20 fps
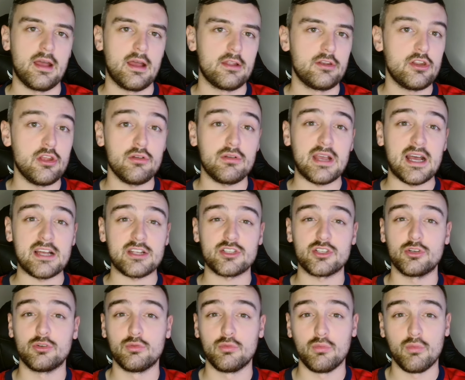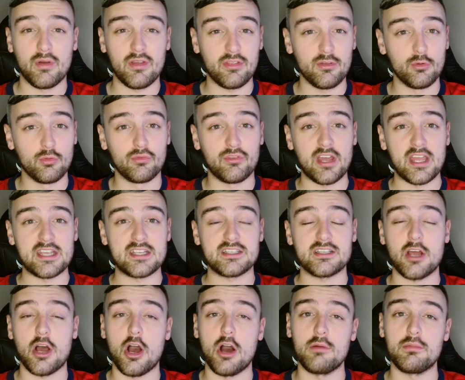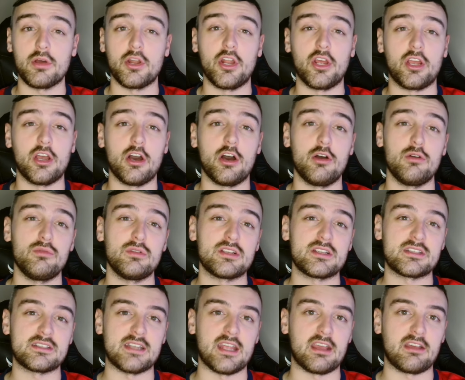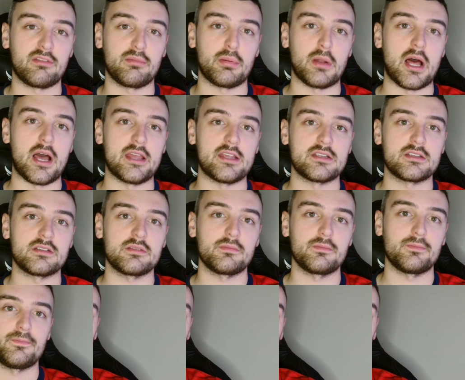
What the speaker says: Newcastle, with all this, I'm going to go 6th place.